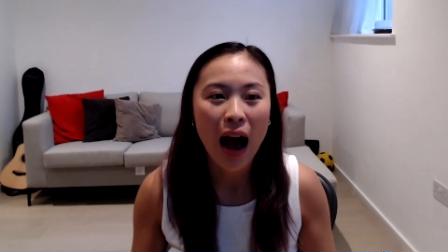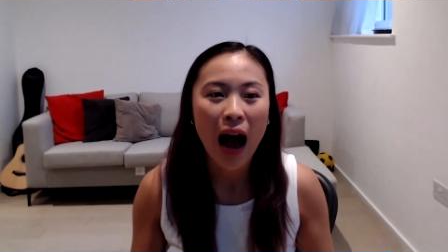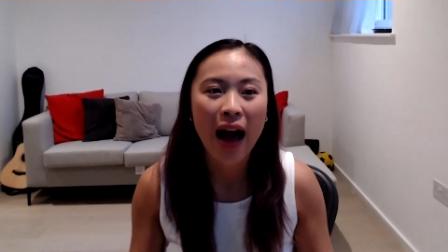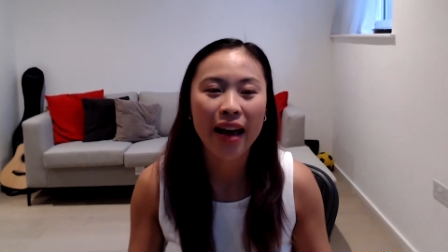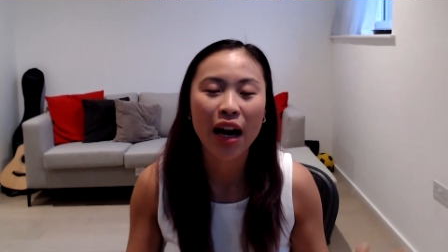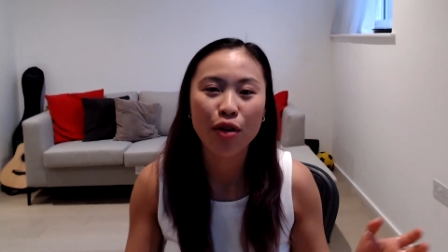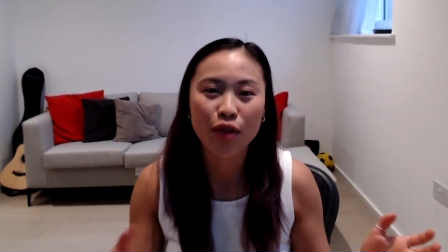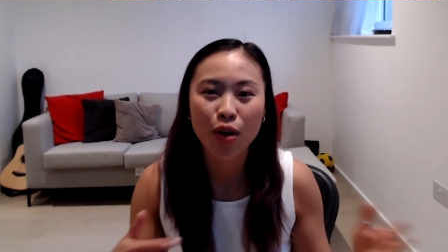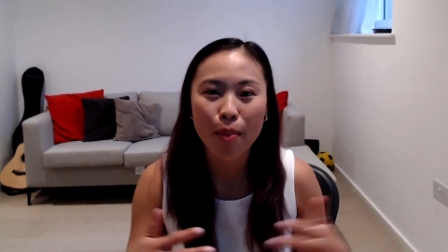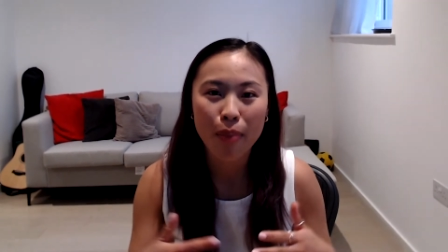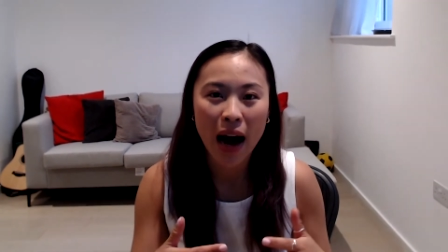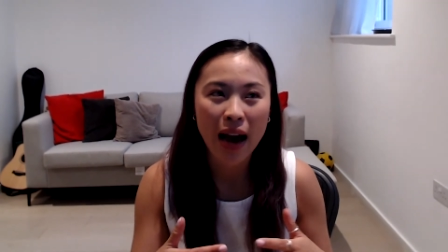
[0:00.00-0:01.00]
I kind of
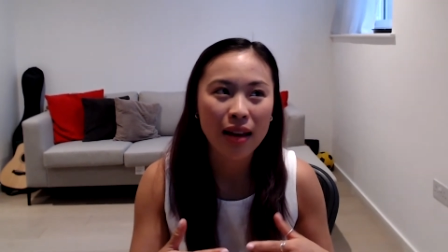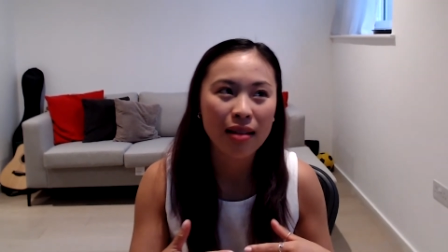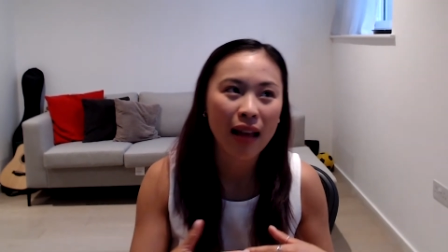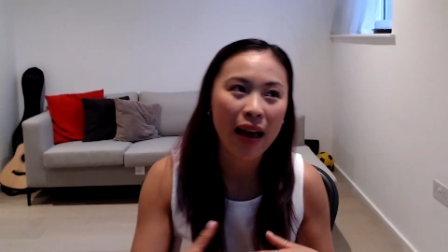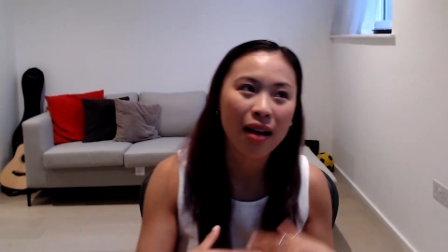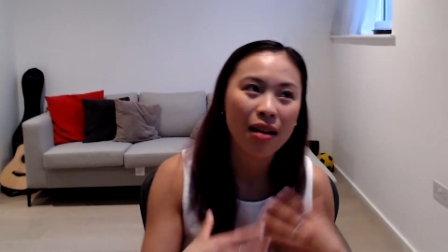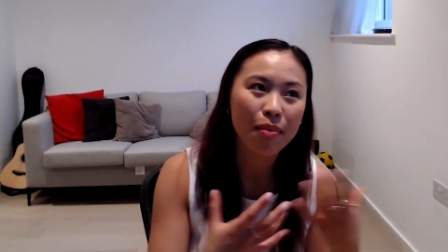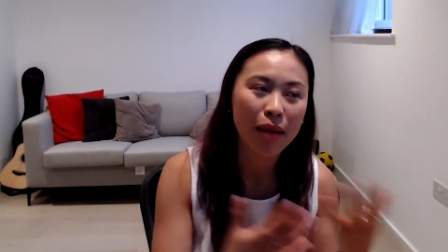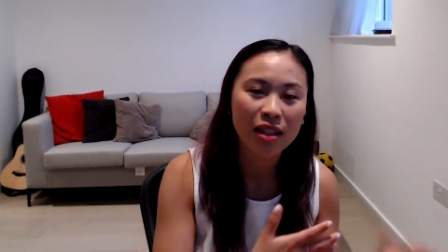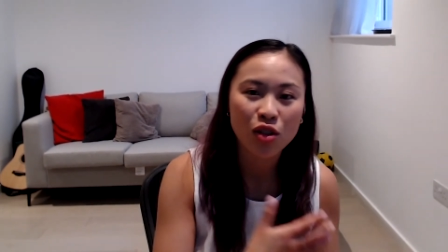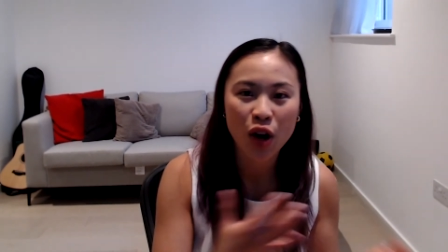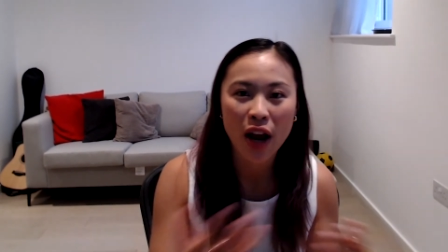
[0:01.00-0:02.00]
combined like
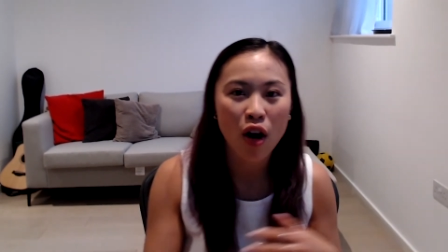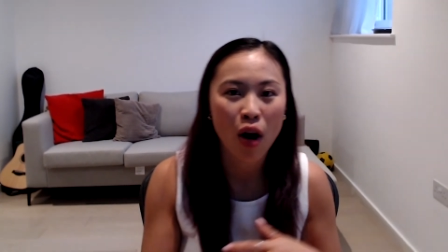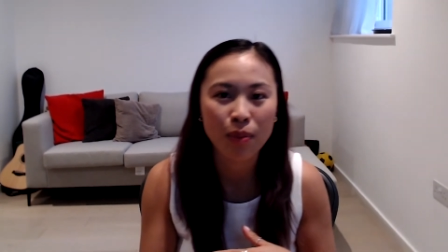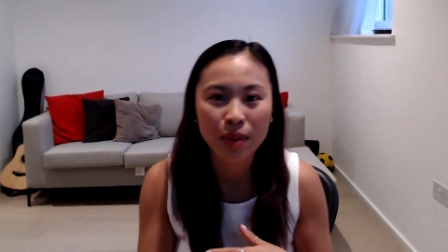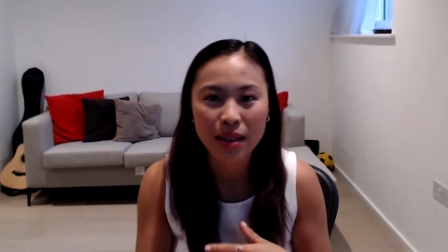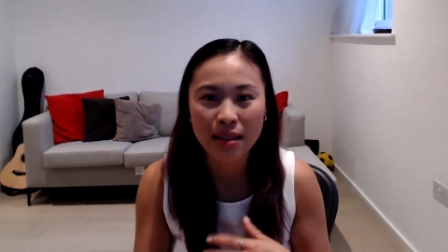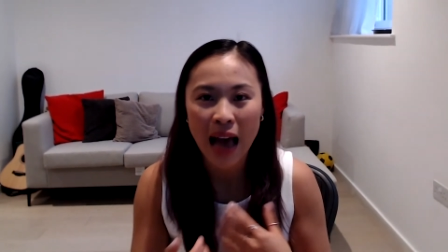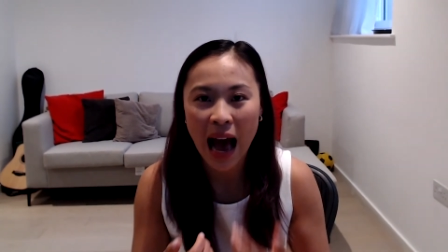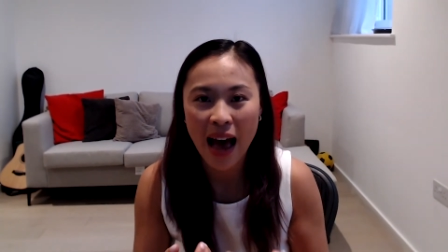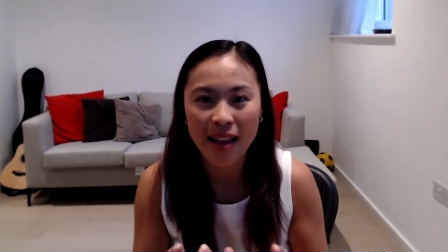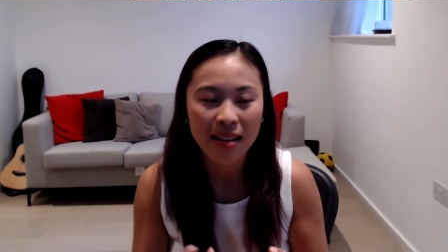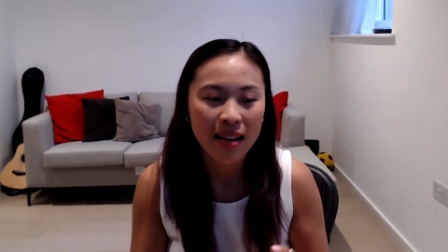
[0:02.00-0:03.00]
my strat ops
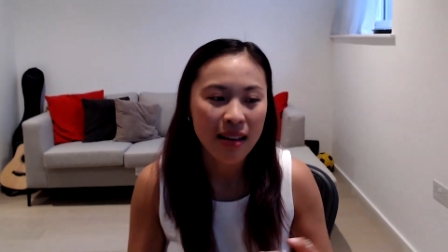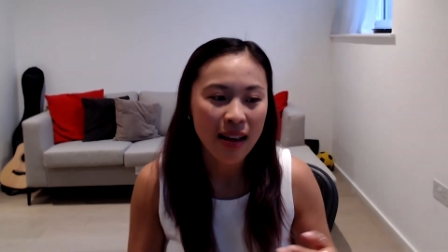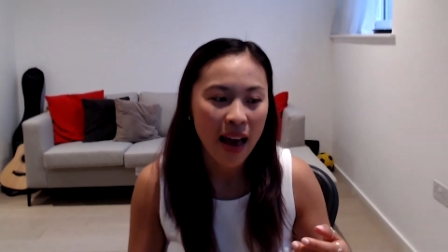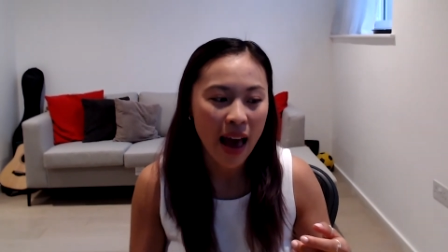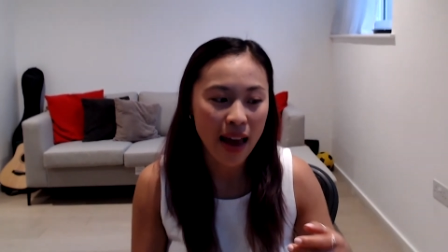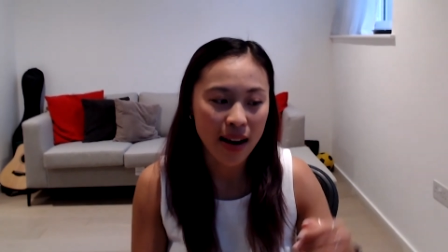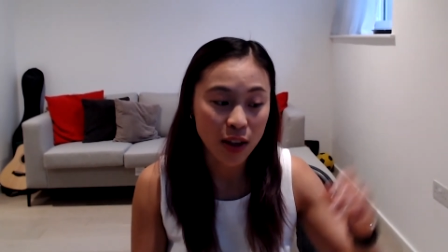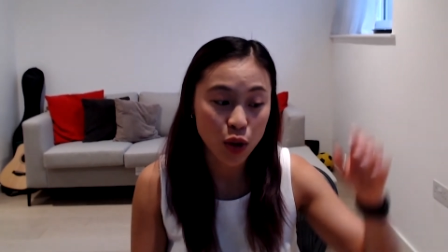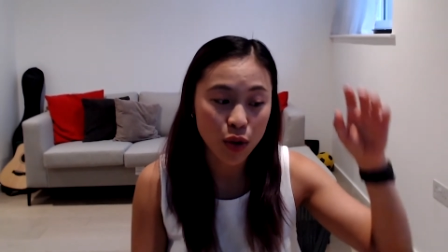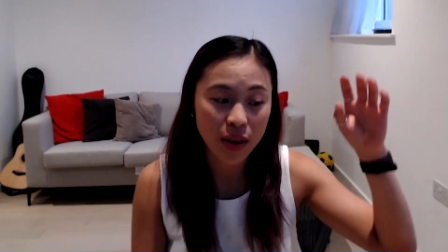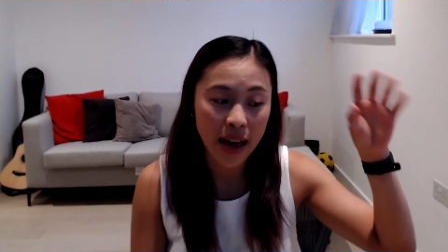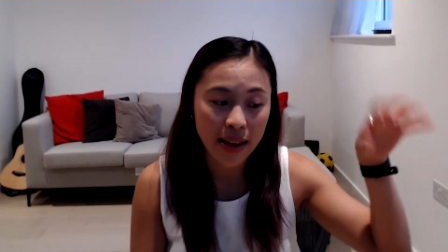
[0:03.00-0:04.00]
hat, and I
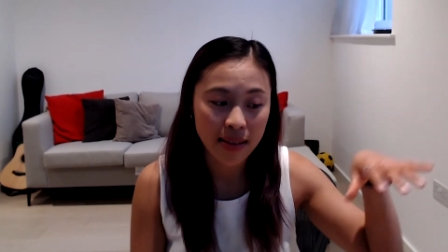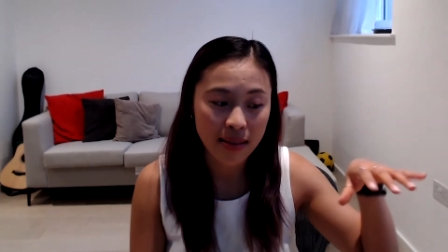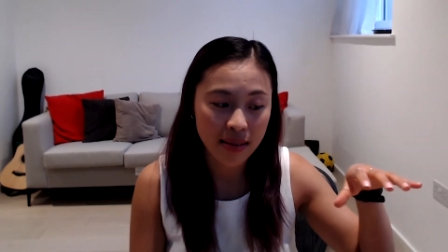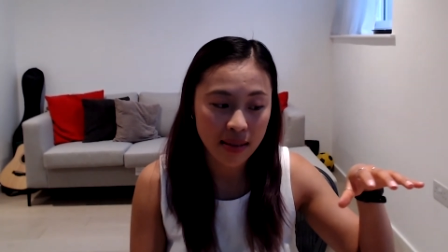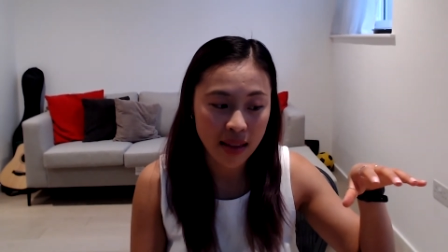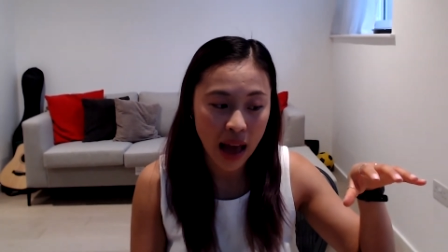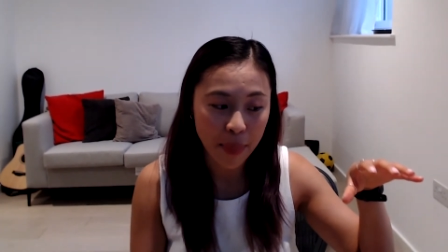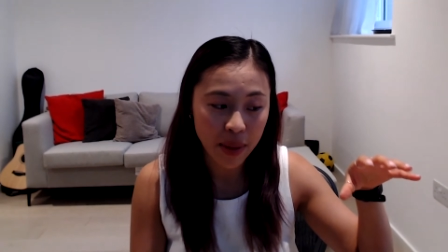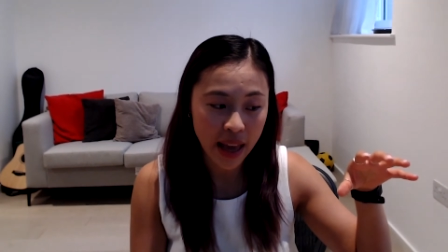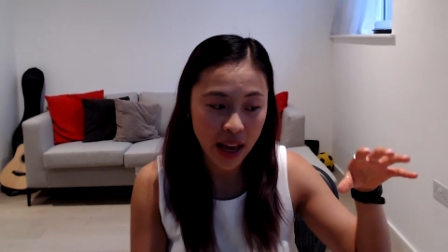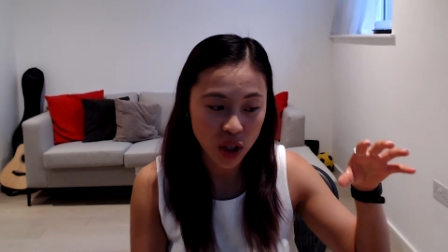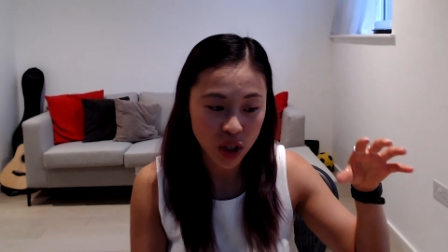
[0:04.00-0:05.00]
took like the
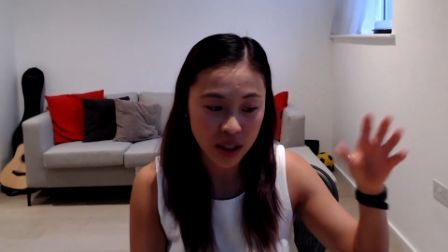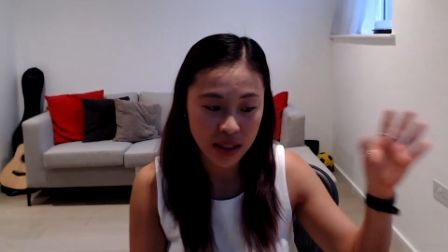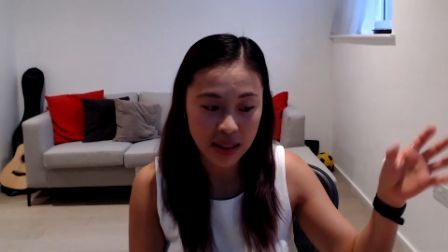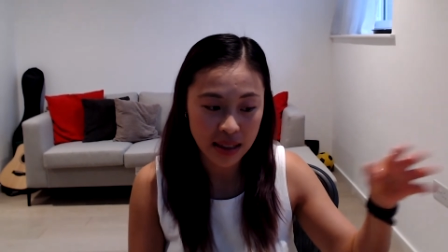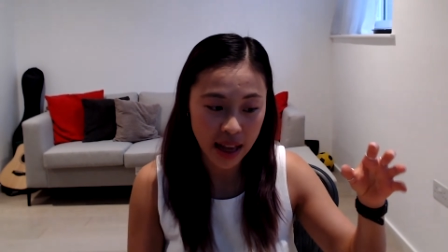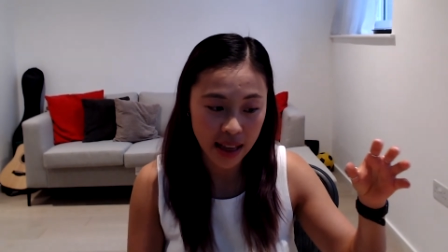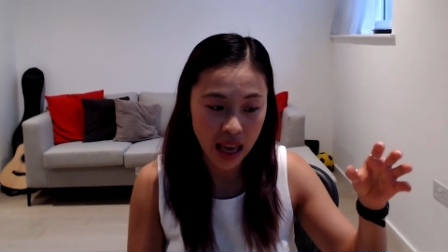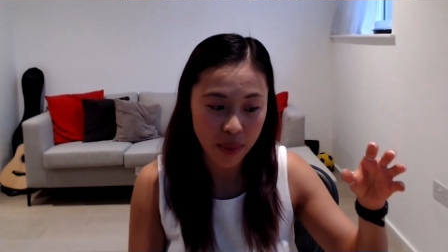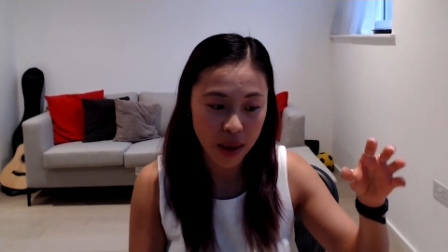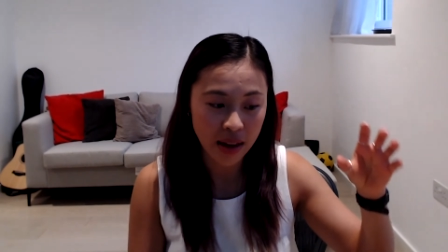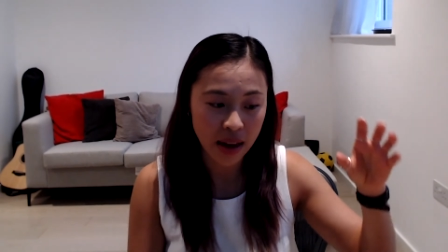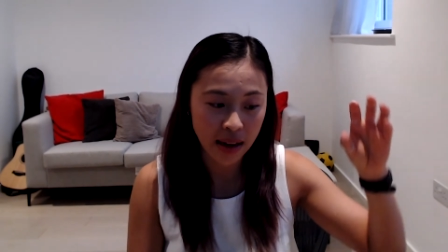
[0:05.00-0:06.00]
application that came
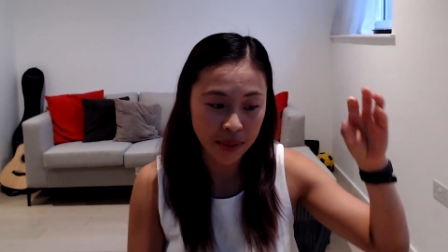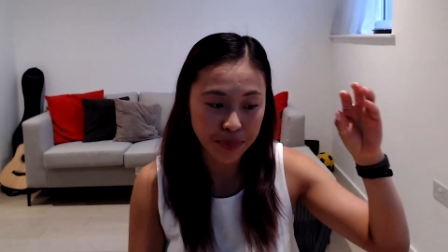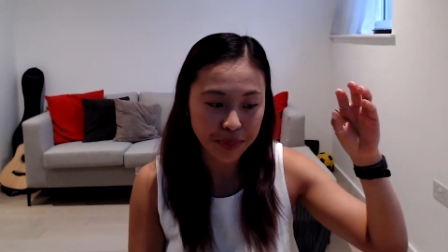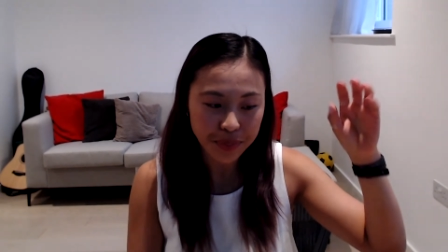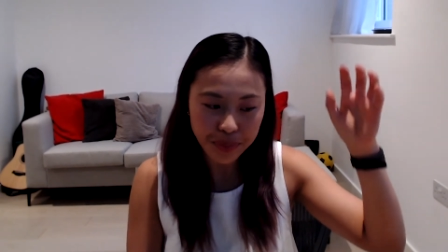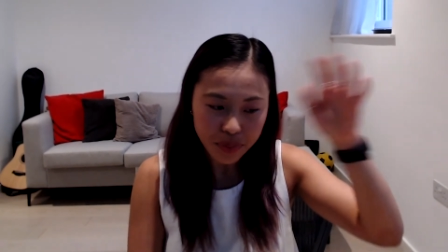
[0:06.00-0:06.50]
in, and